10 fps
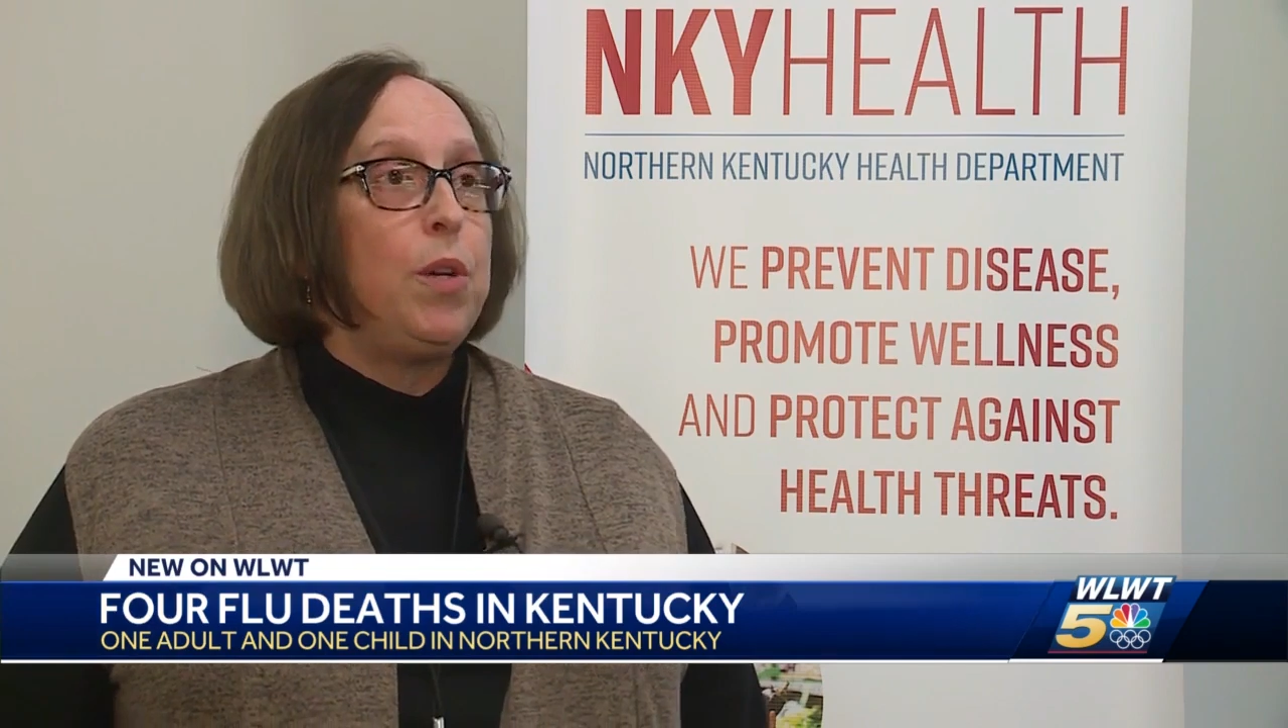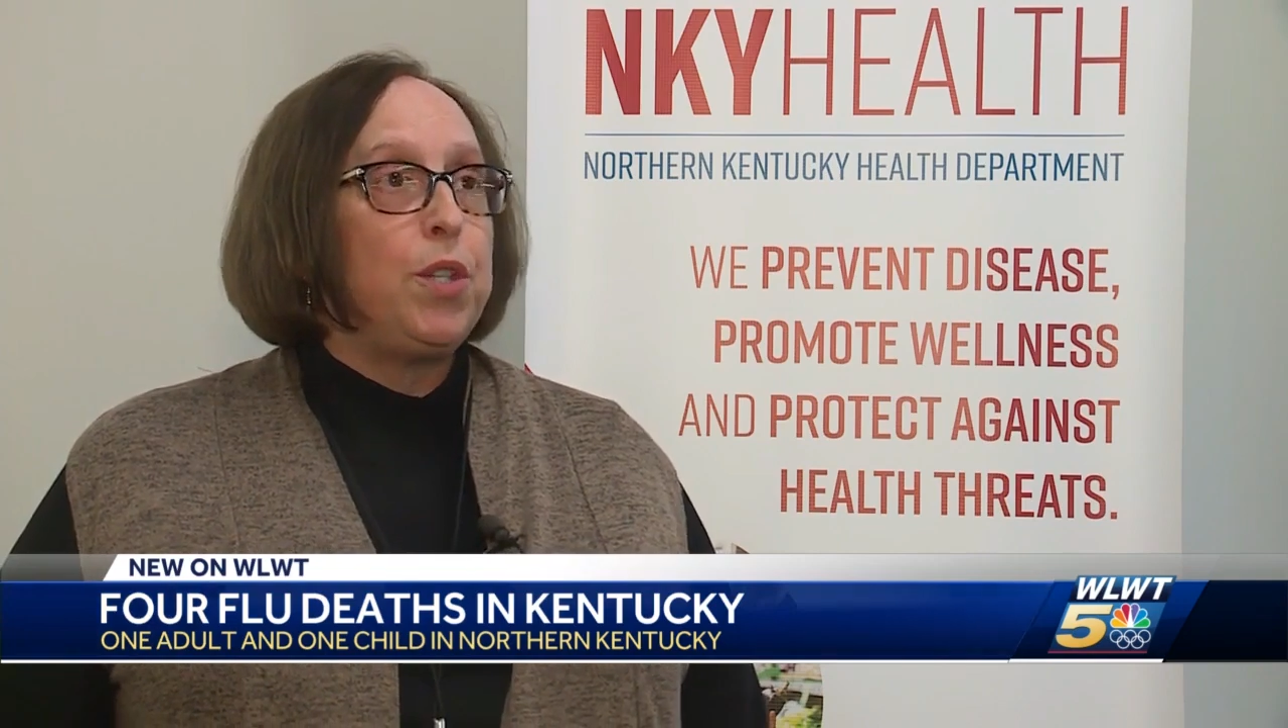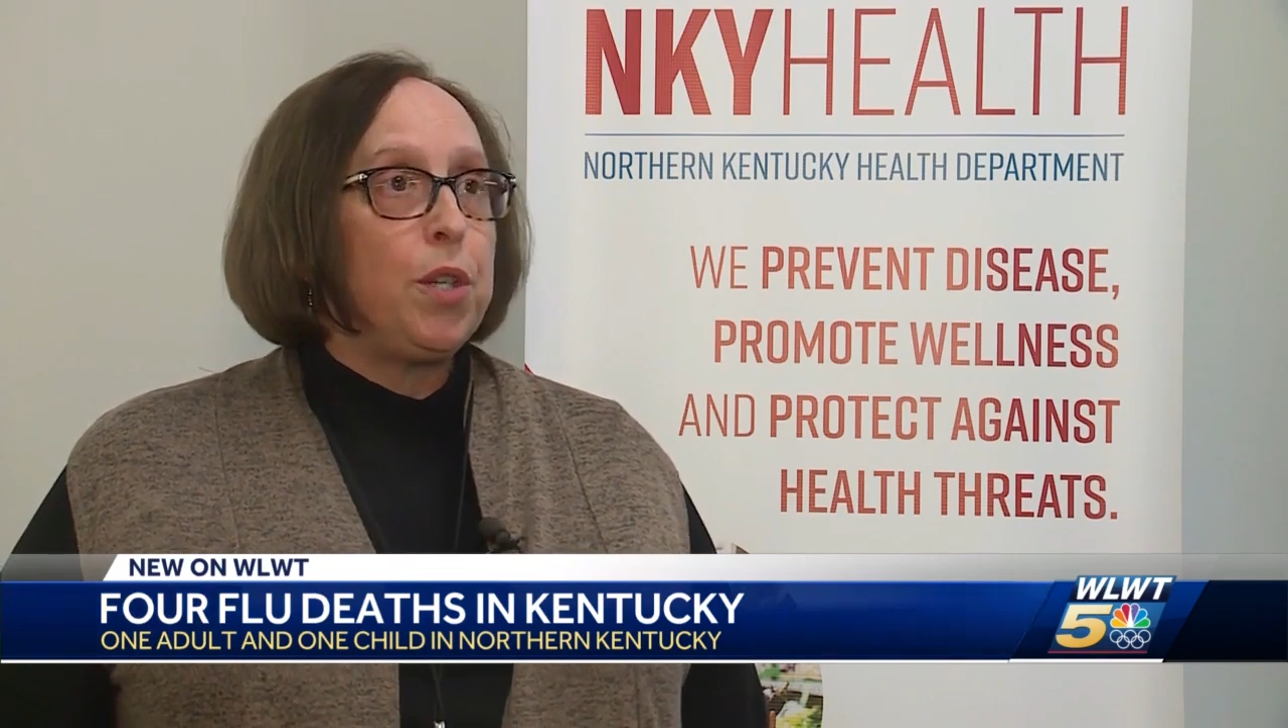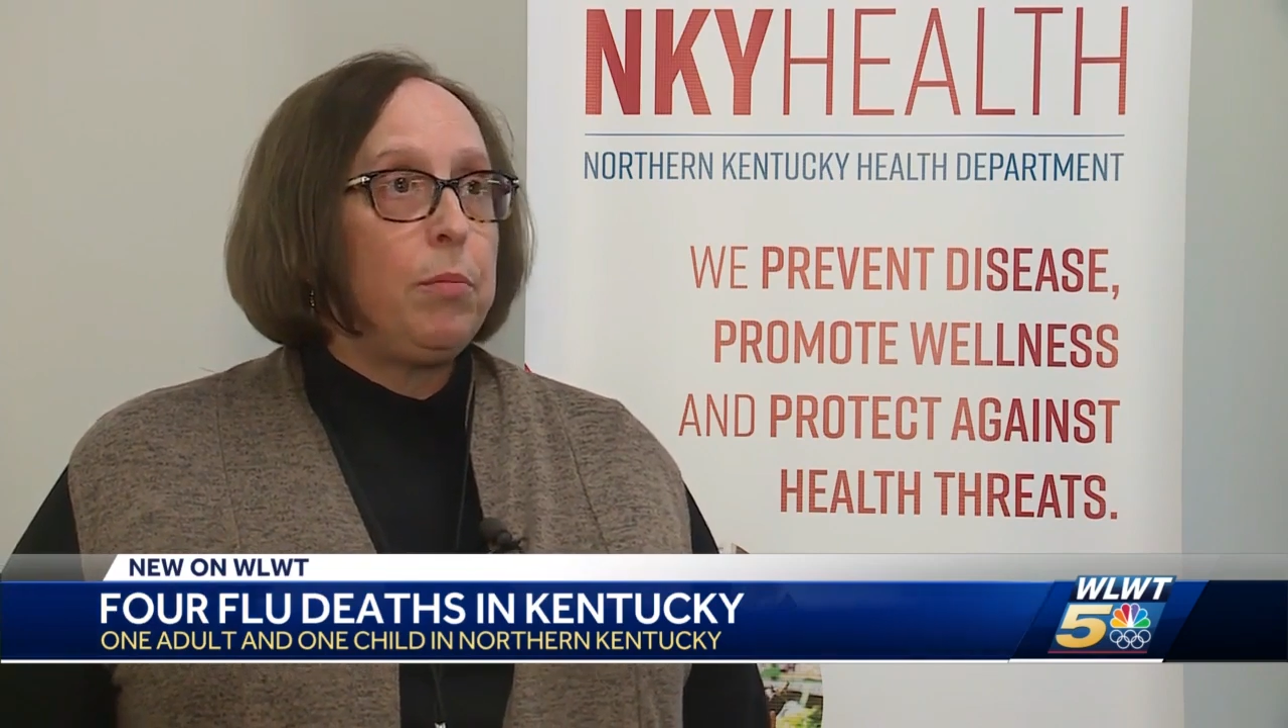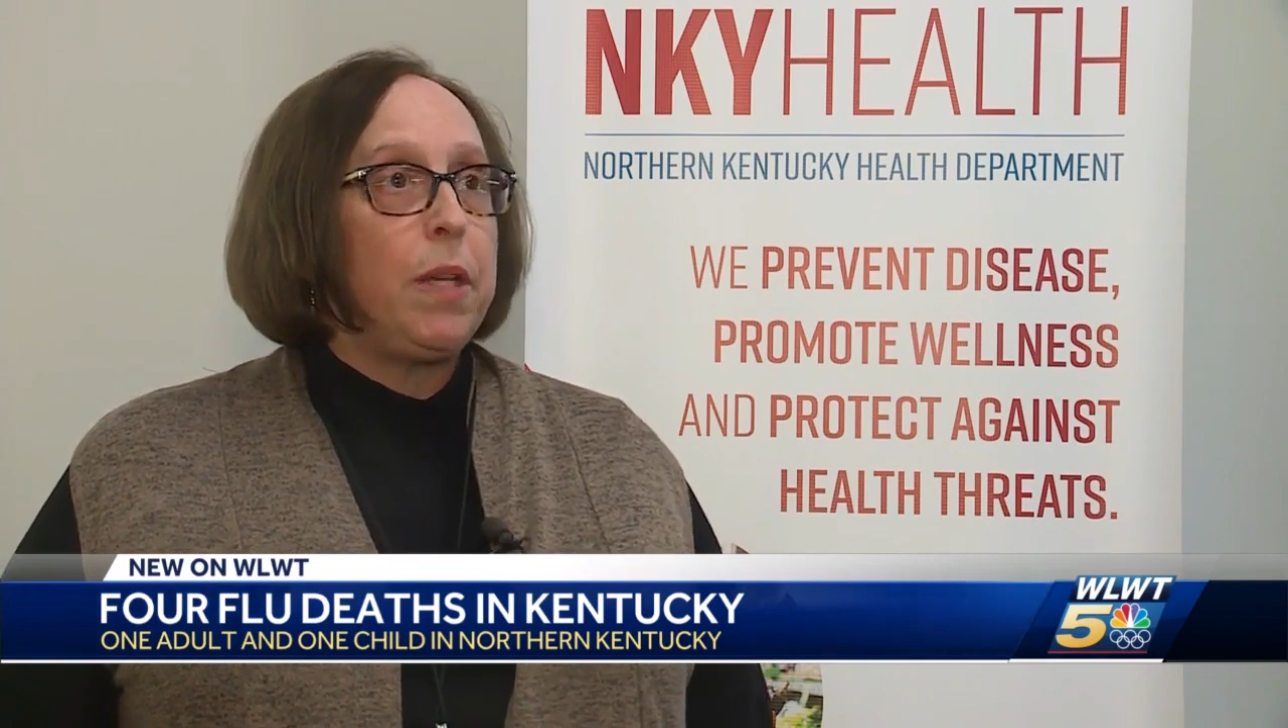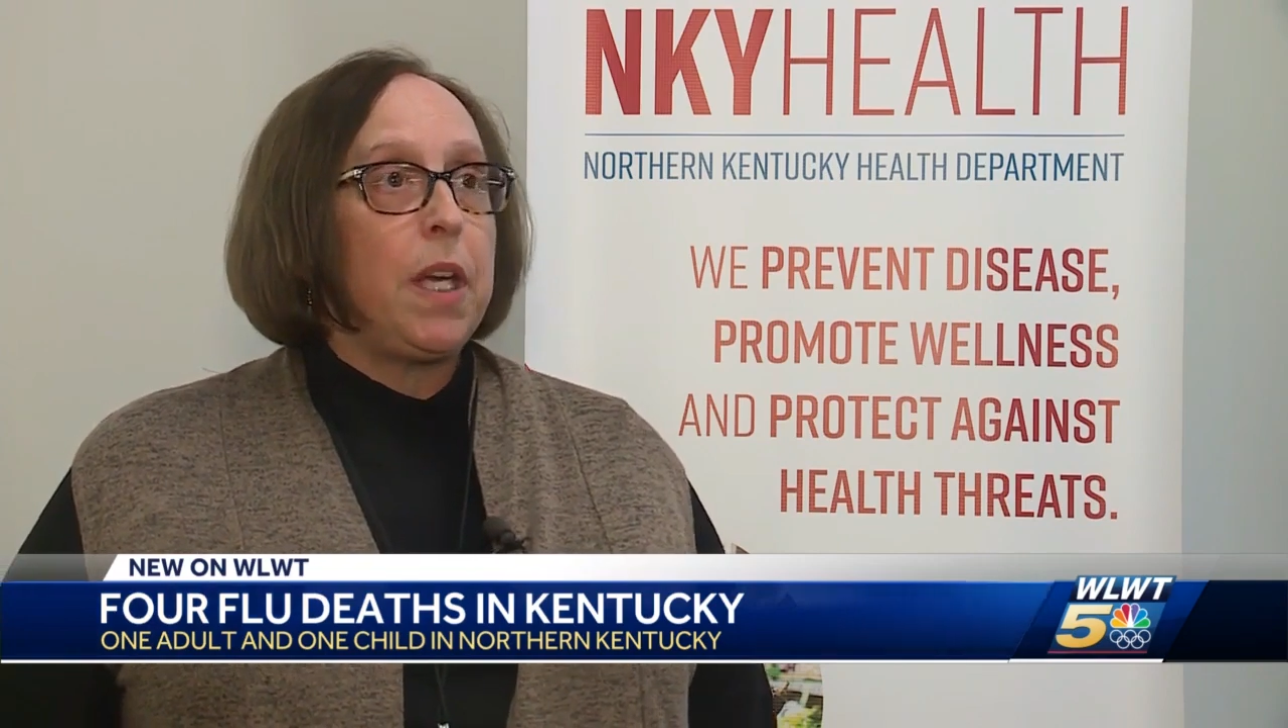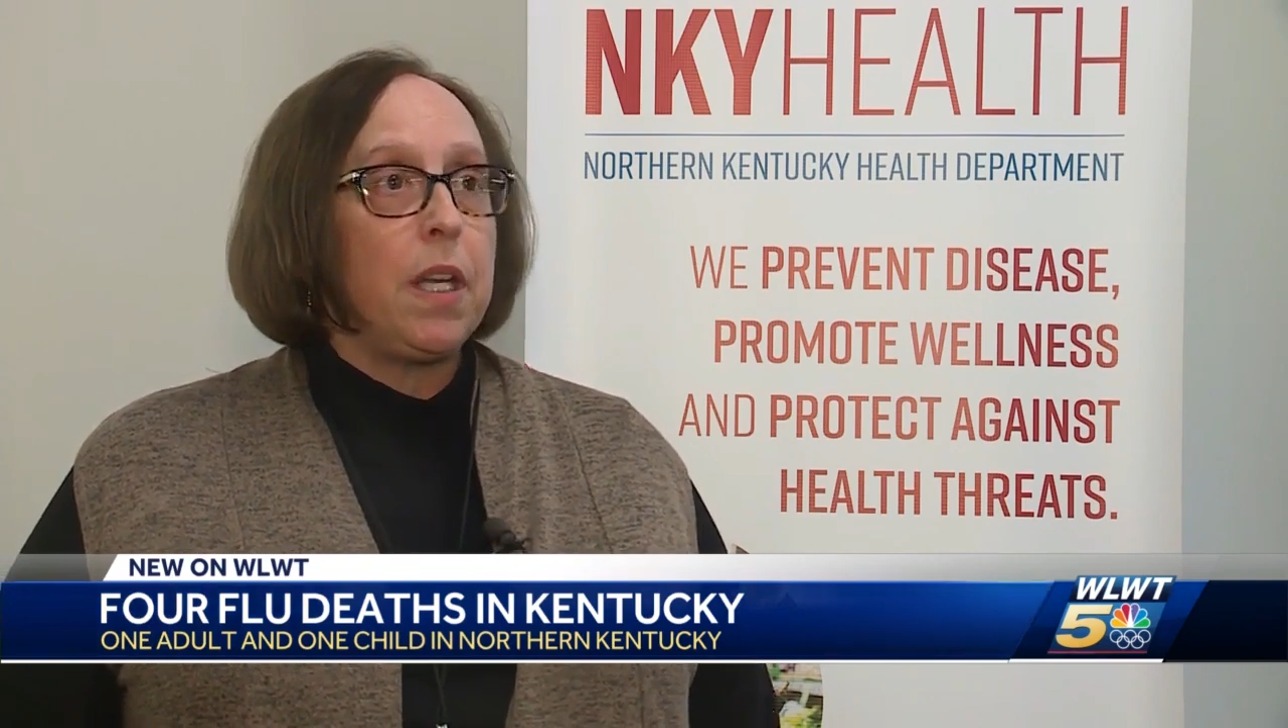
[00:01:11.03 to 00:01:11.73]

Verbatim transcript: we should be